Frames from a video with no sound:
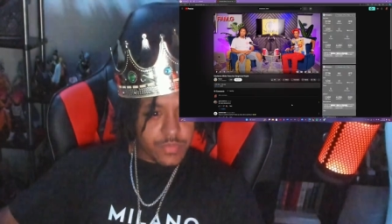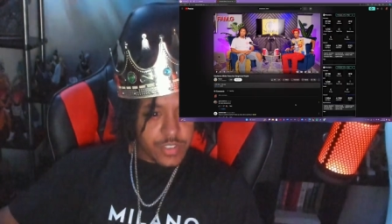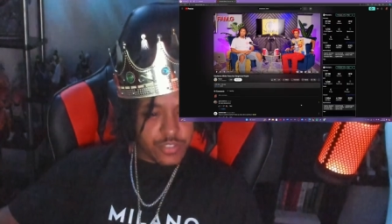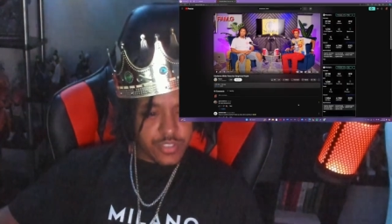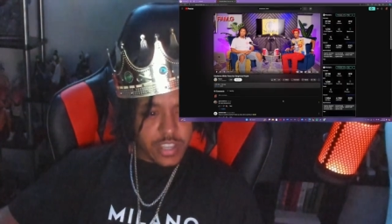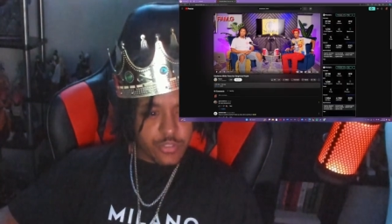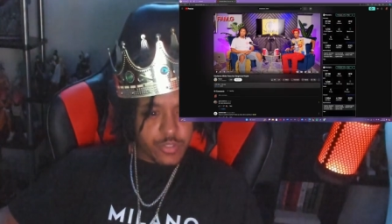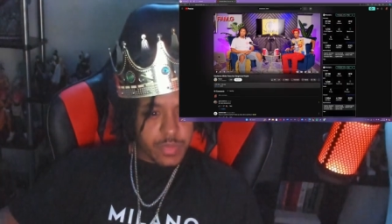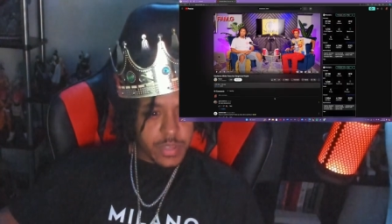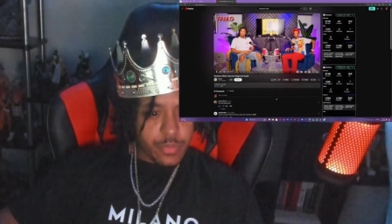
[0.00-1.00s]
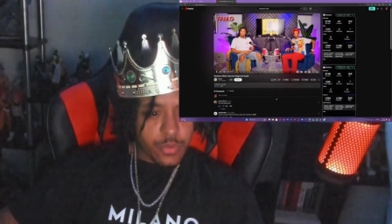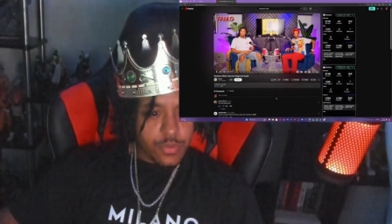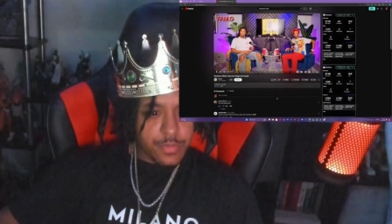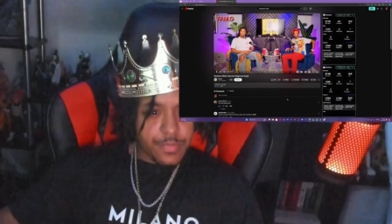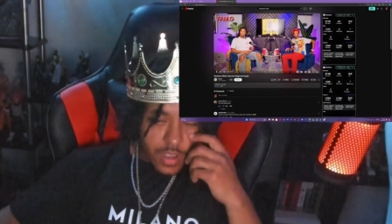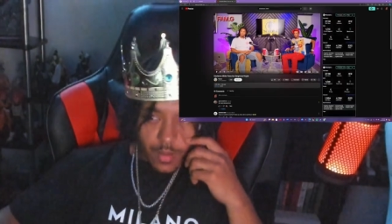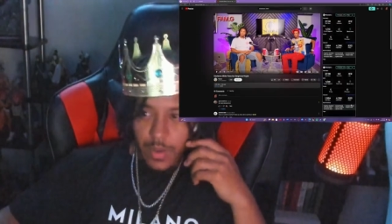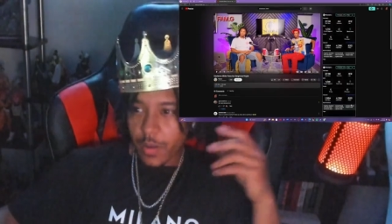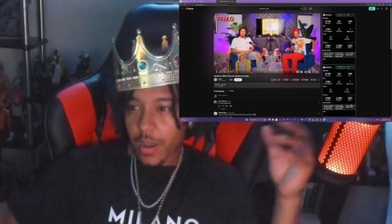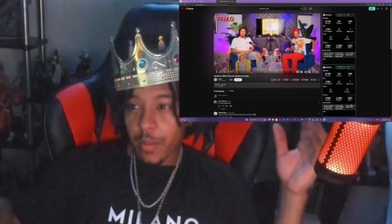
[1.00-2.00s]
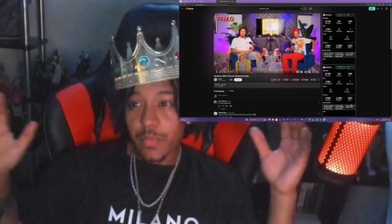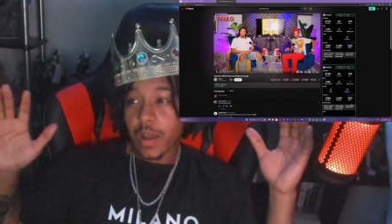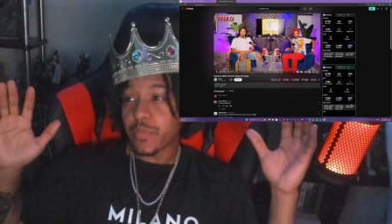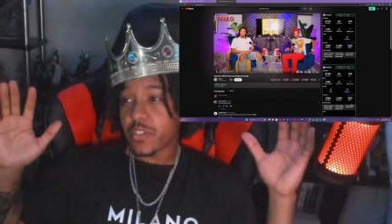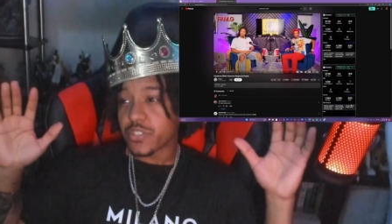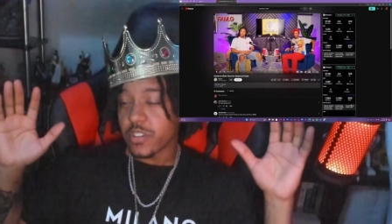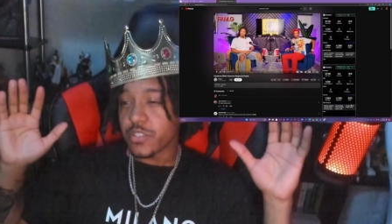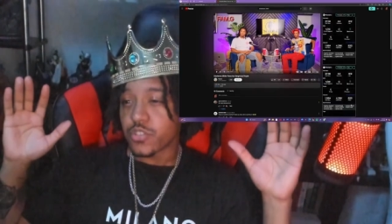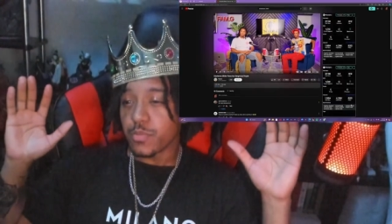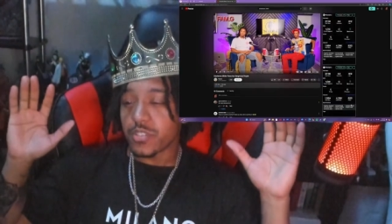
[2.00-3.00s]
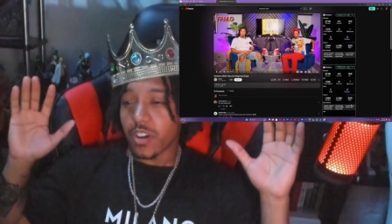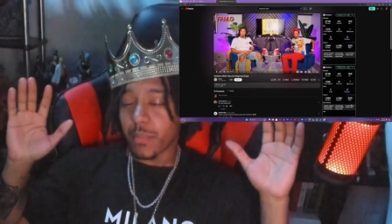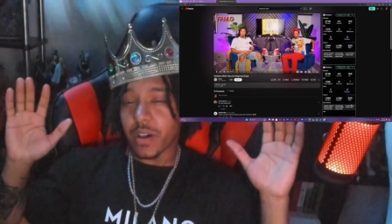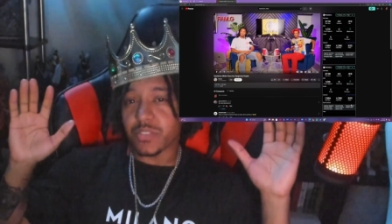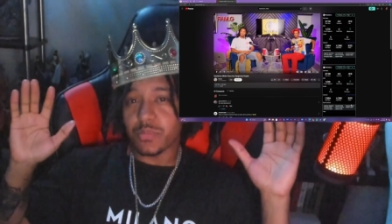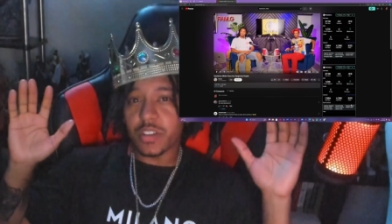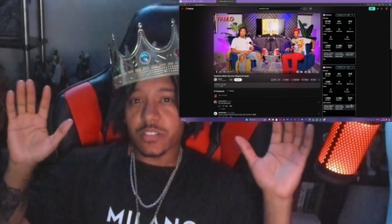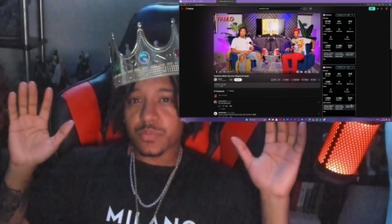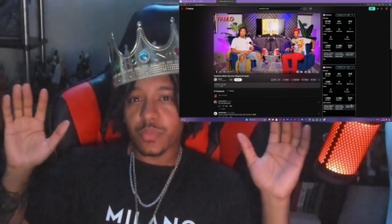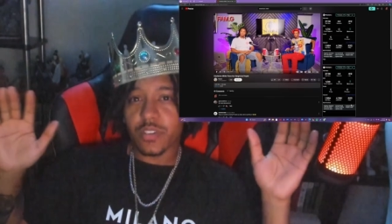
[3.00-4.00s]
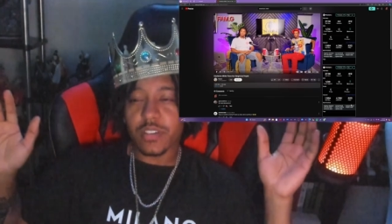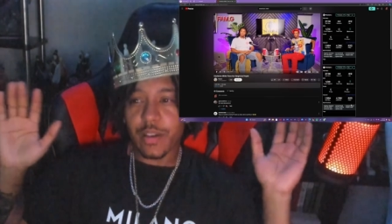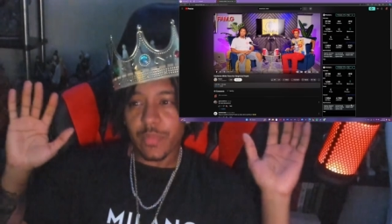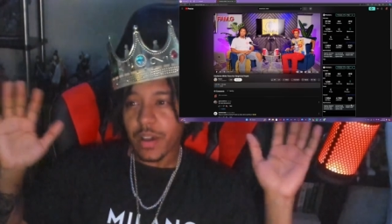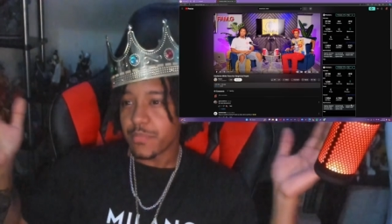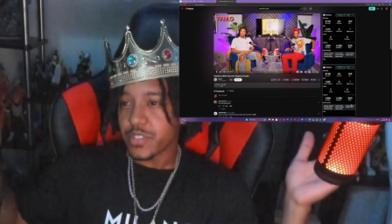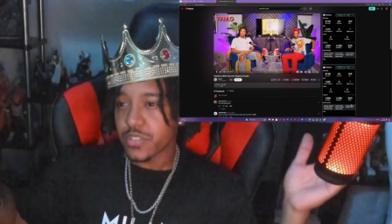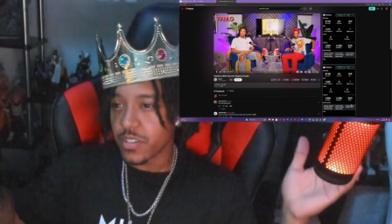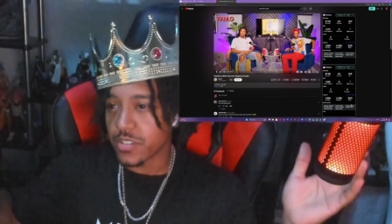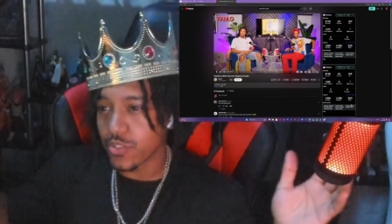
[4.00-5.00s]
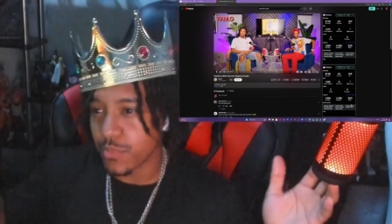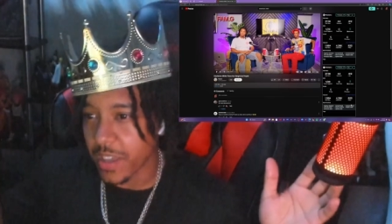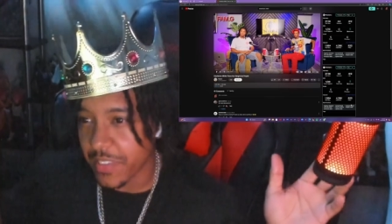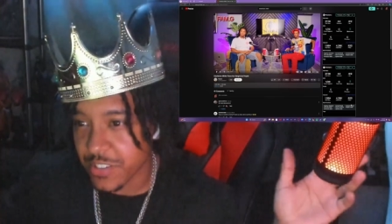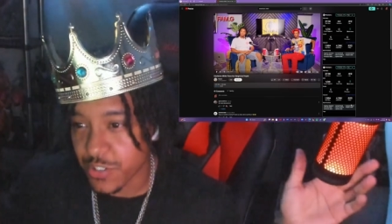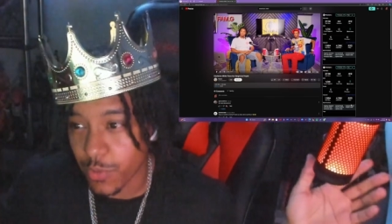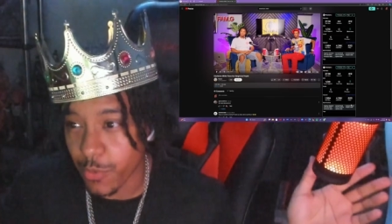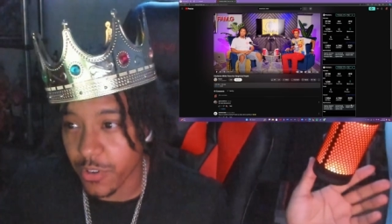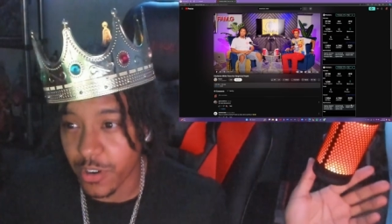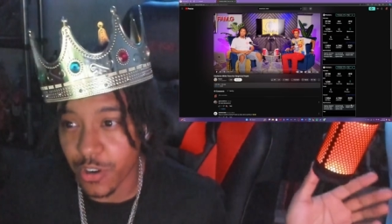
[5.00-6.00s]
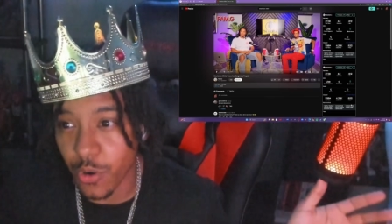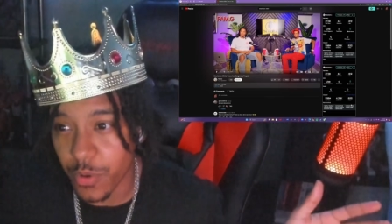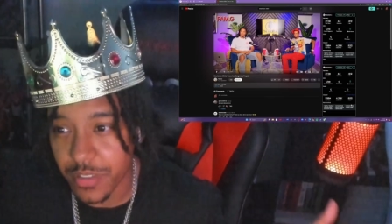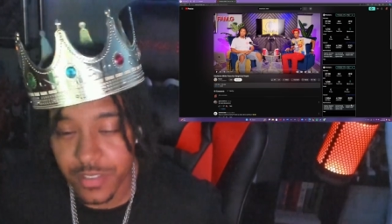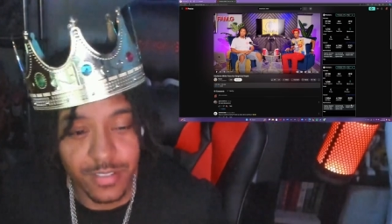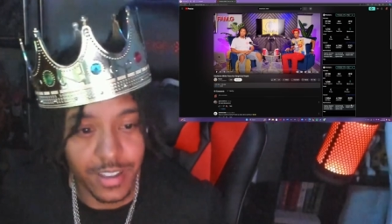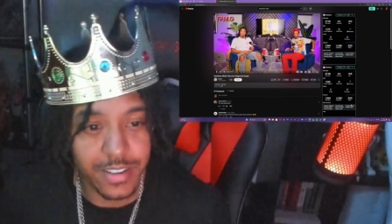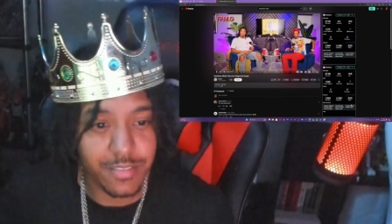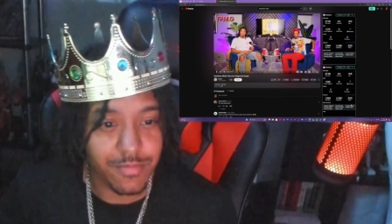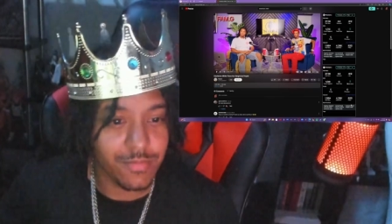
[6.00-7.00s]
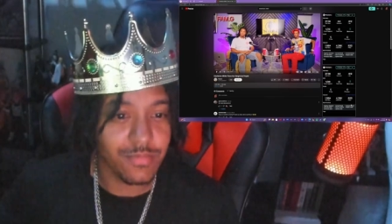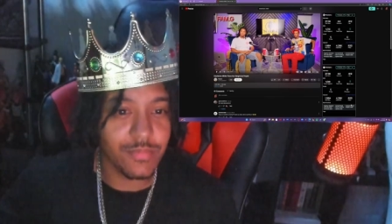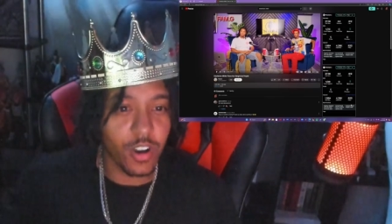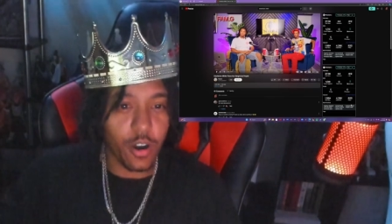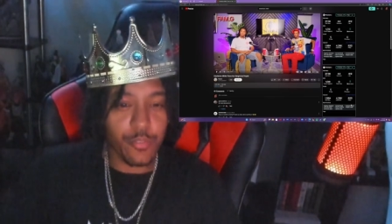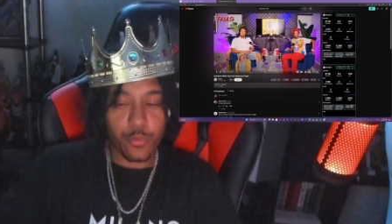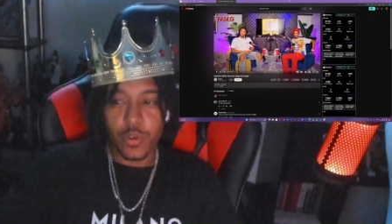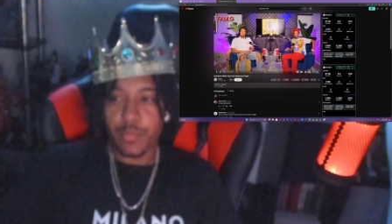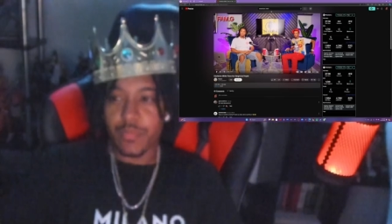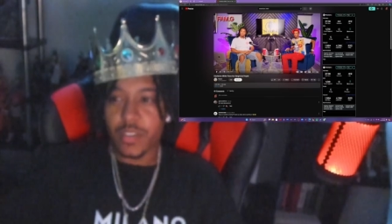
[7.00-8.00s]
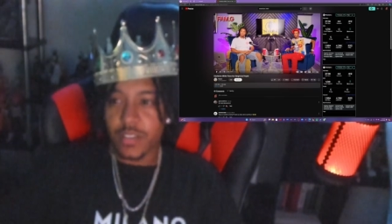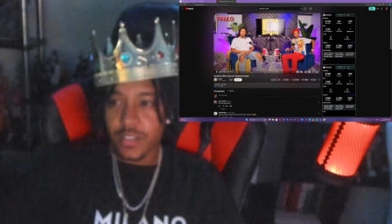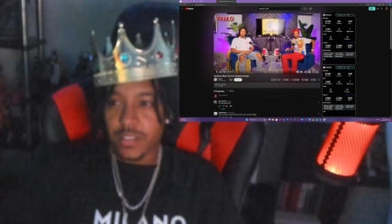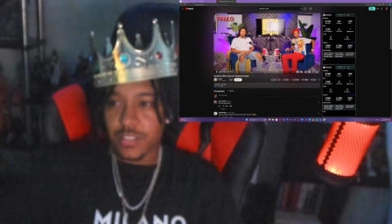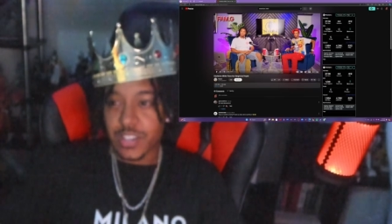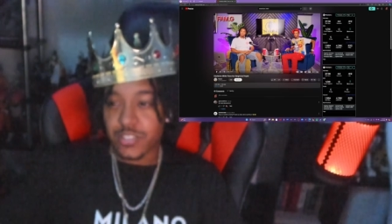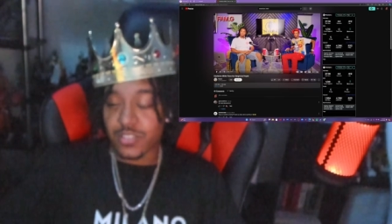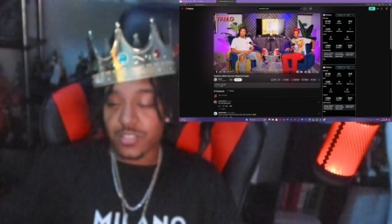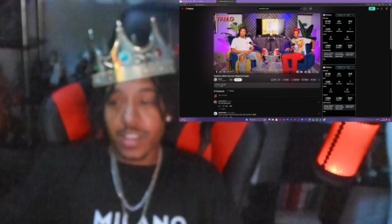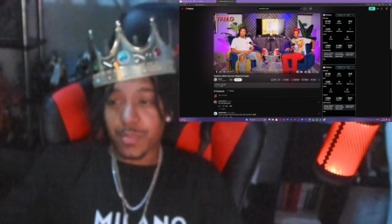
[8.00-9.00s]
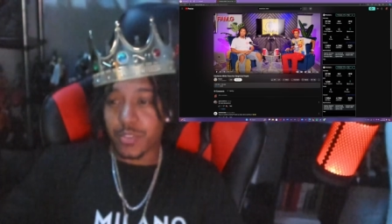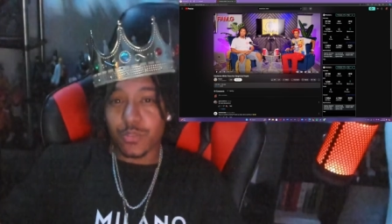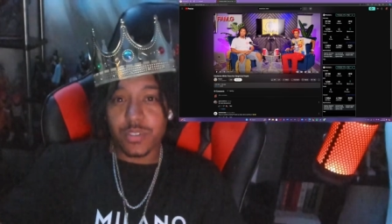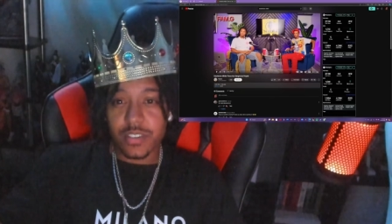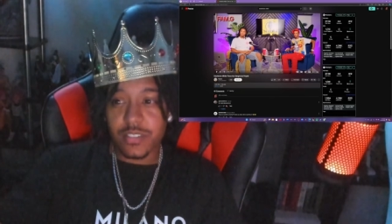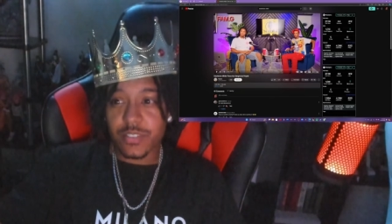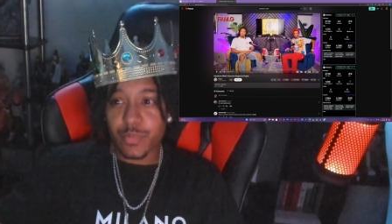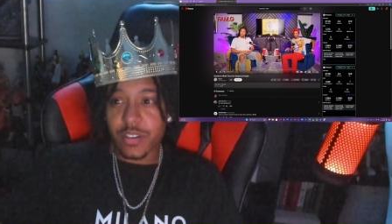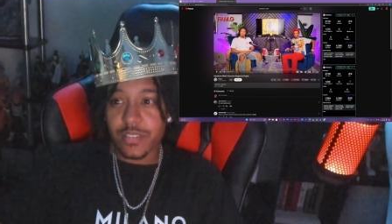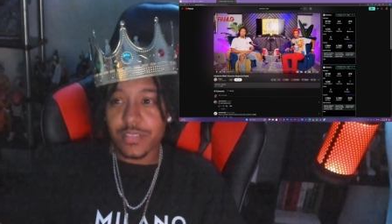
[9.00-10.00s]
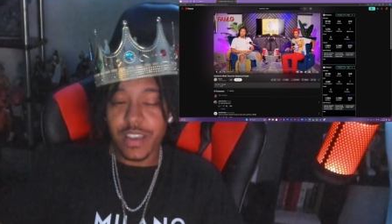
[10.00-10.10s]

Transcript: These are dangerous people. I'm just gonna assume we talking about some niggas, bro. I'm just gonna assume that. That's just what we're gonna go with, like, off rip, because that's just the type of dude he is, bro.